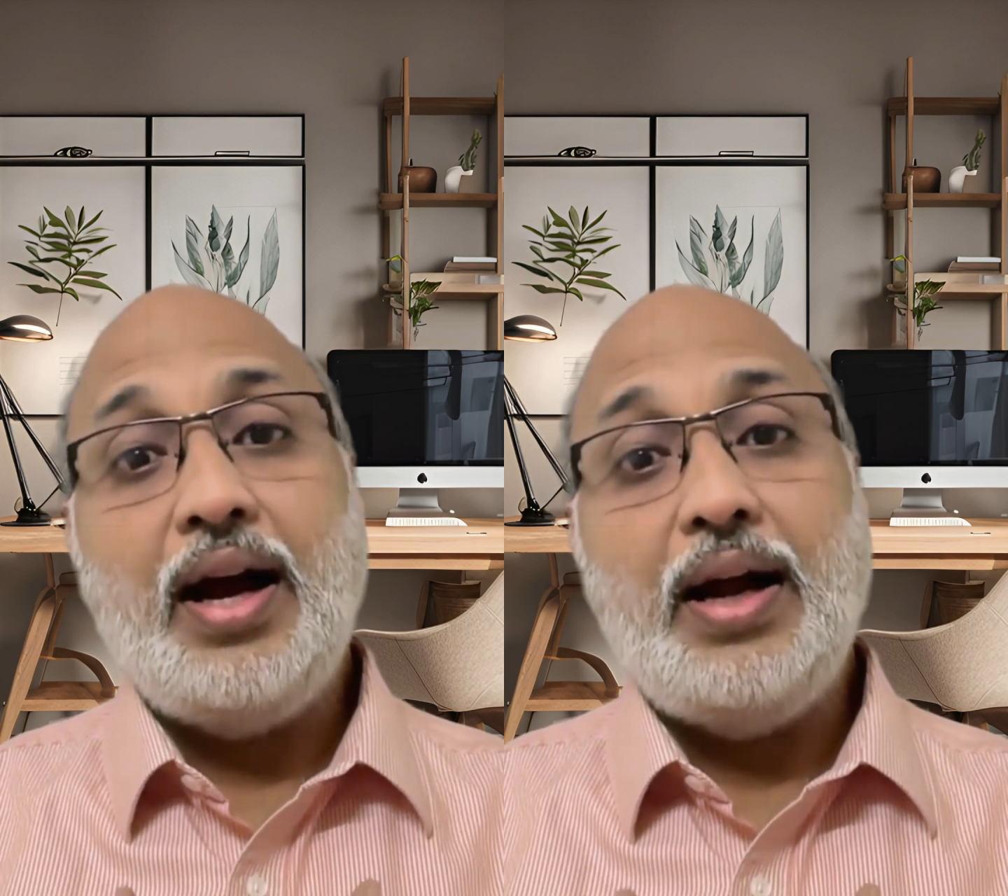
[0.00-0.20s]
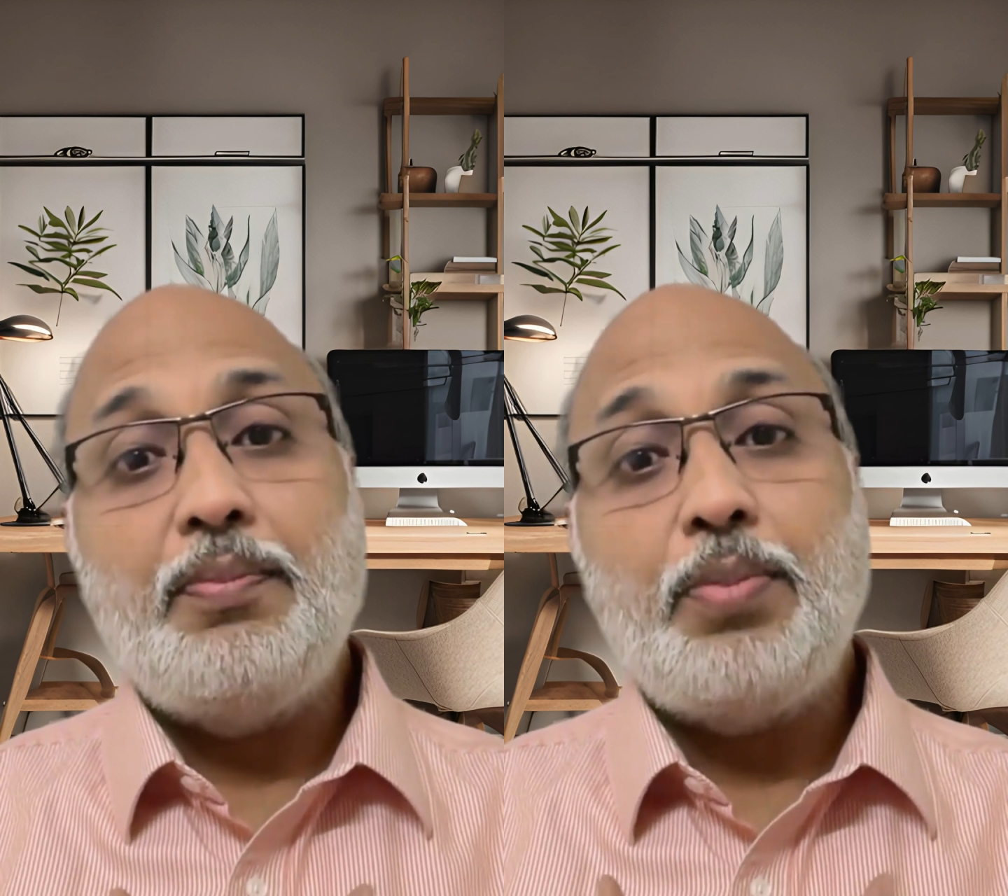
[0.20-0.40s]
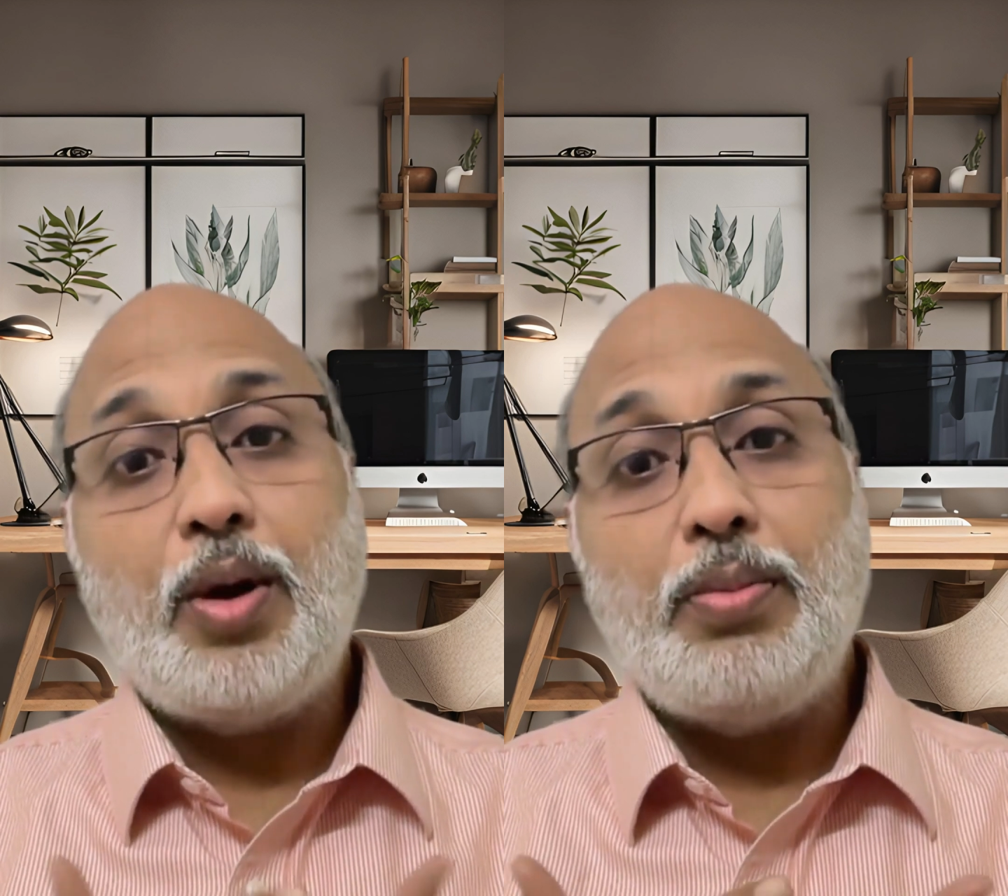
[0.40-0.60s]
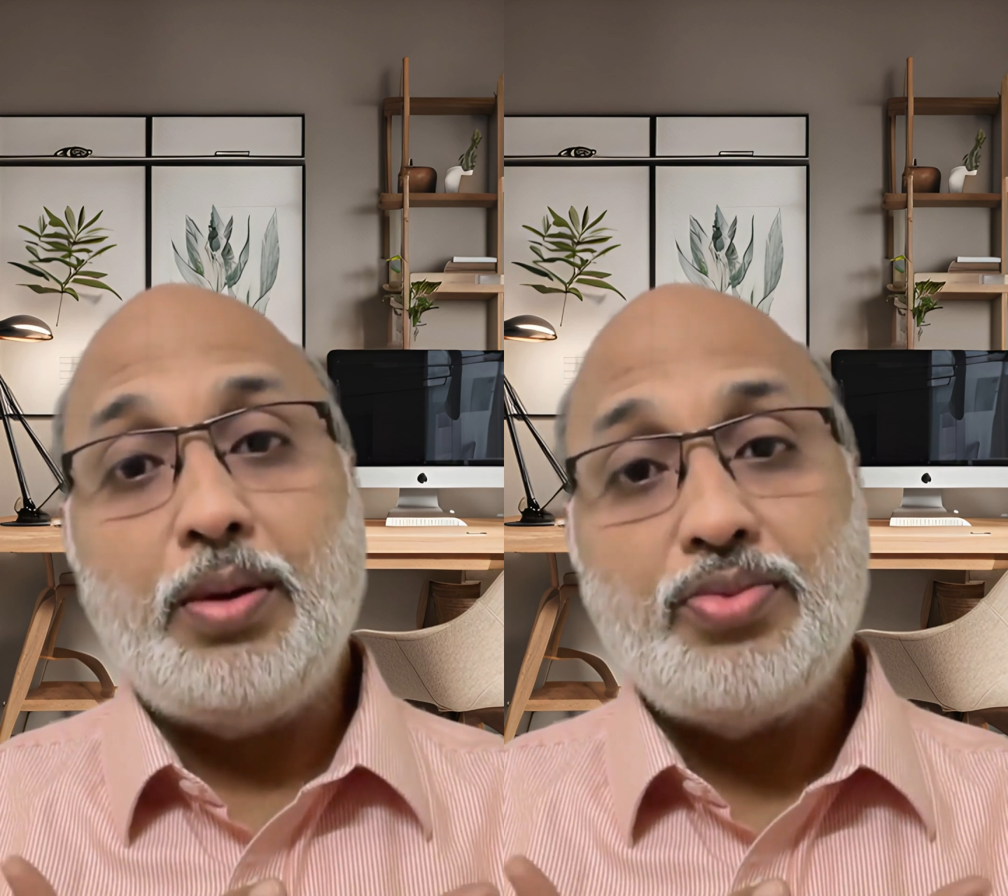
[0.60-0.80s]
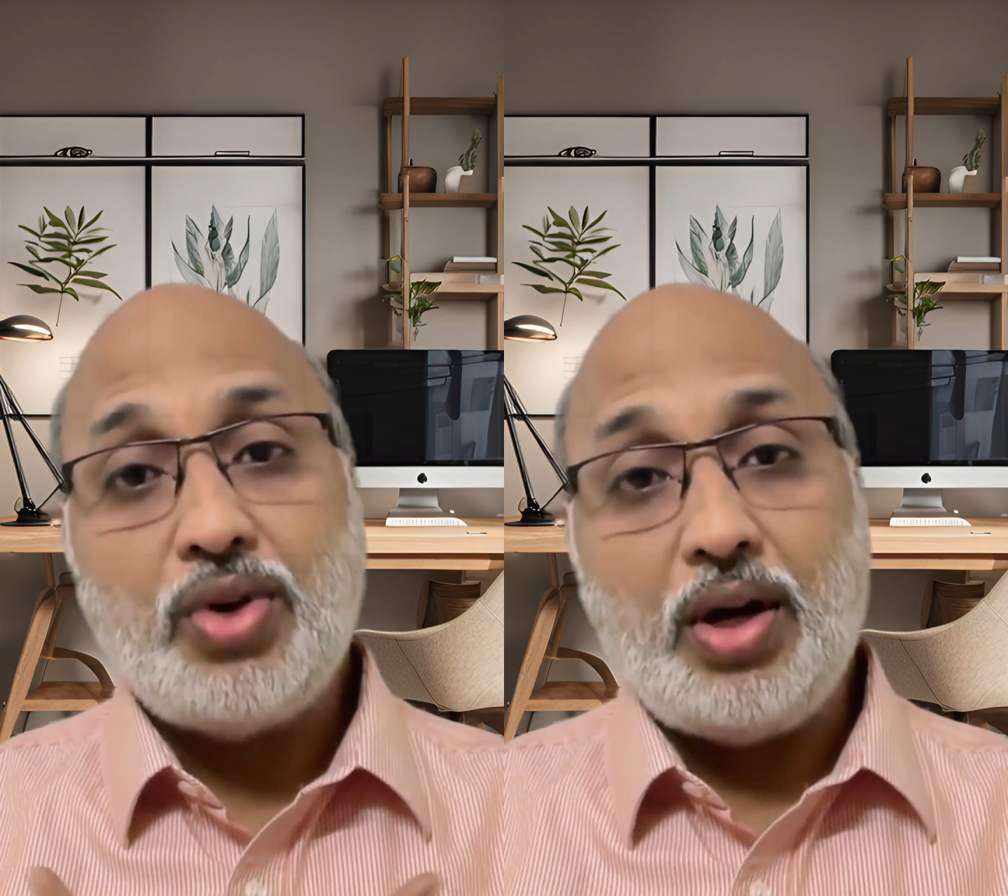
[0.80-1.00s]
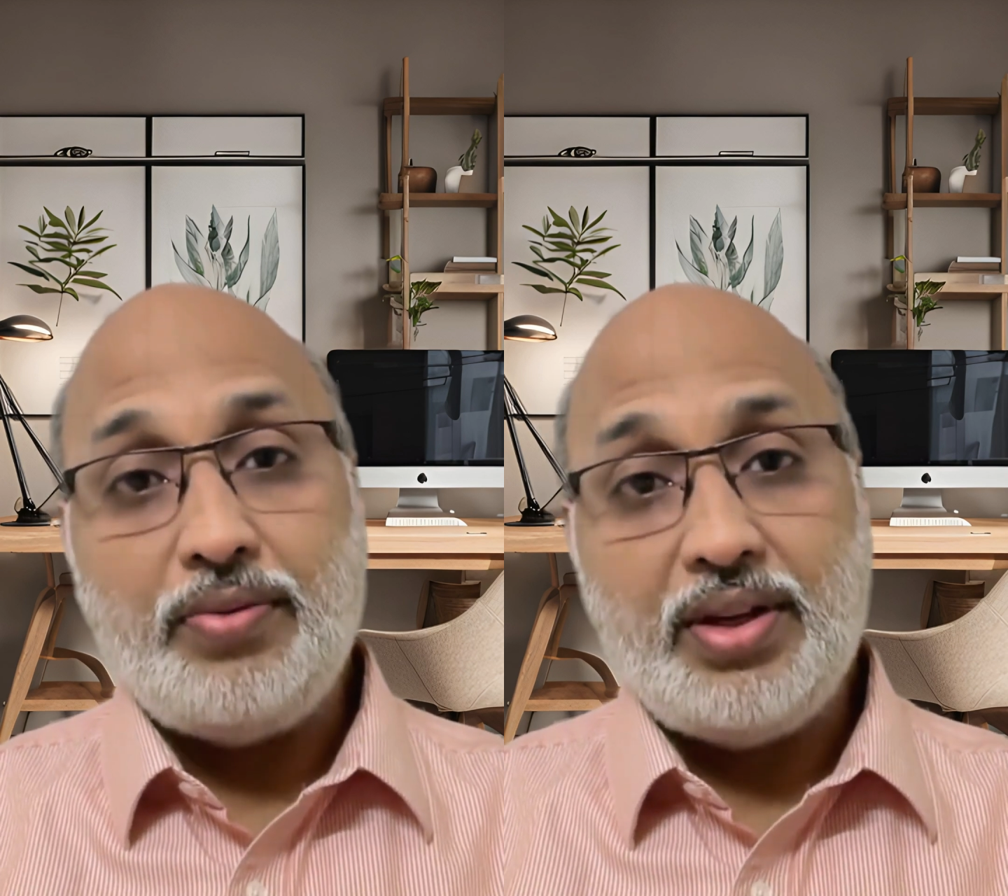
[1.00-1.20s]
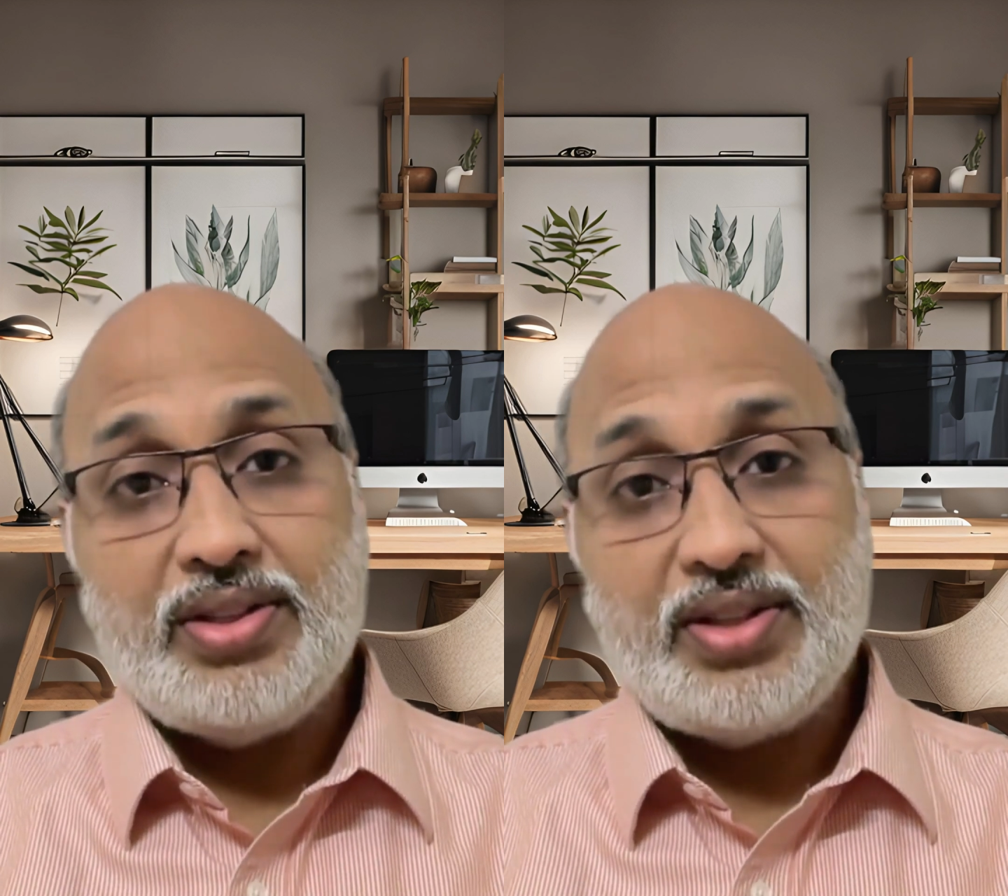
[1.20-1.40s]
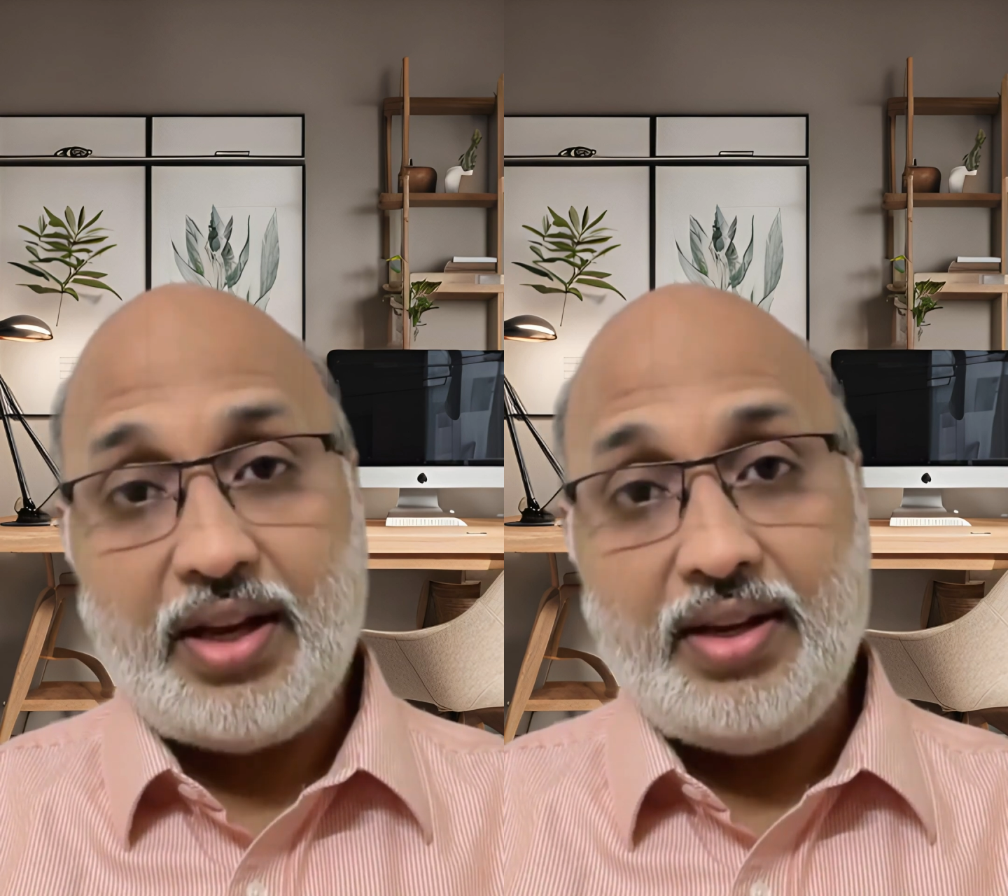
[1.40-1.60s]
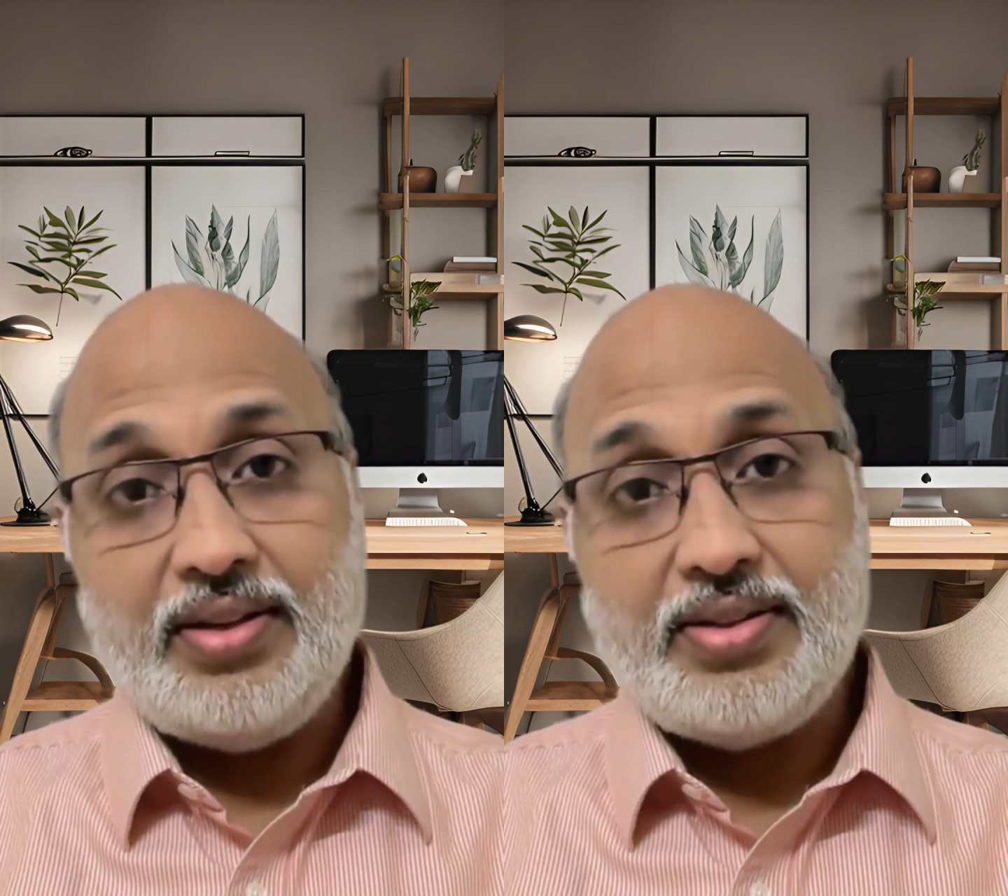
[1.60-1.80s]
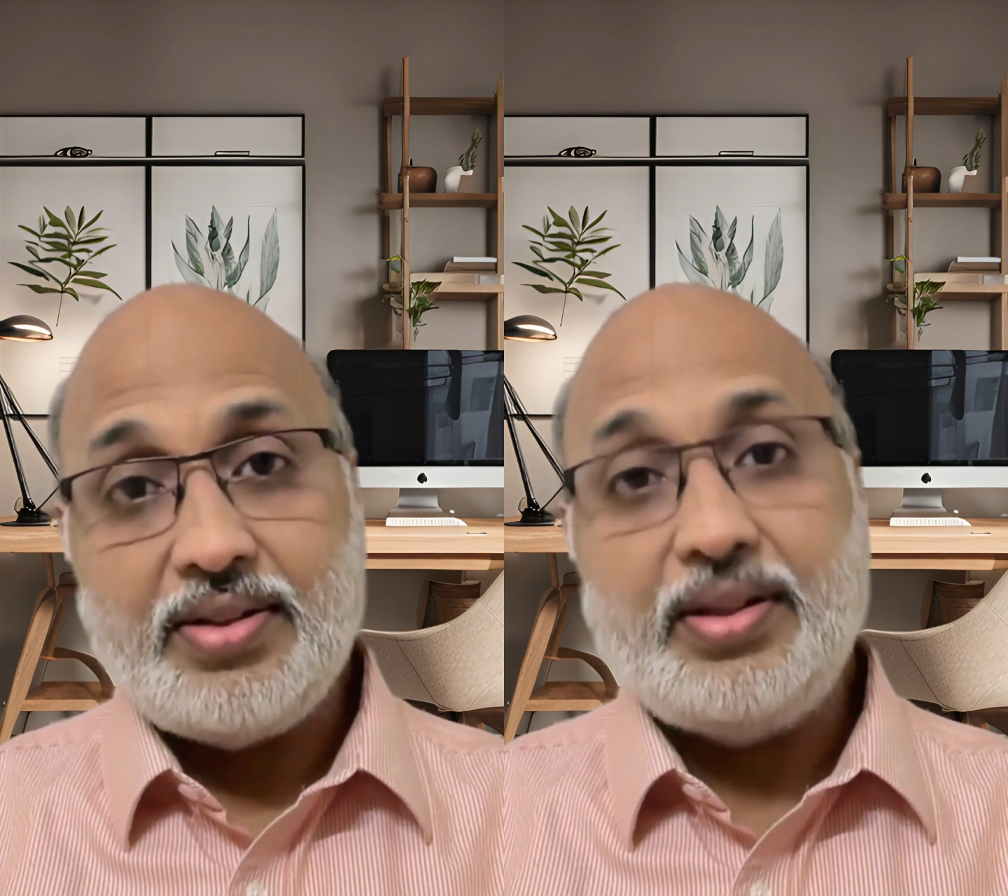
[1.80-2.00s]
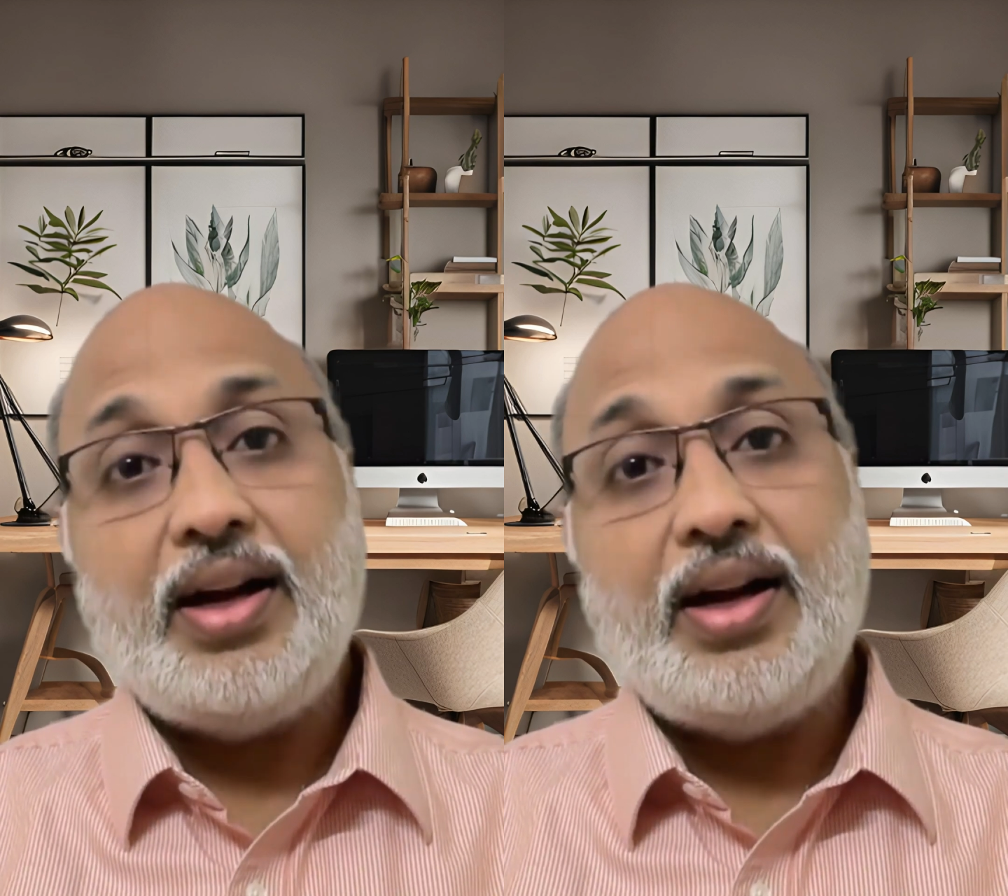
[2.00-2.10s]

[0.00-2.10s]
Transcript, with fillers: and problem solving skills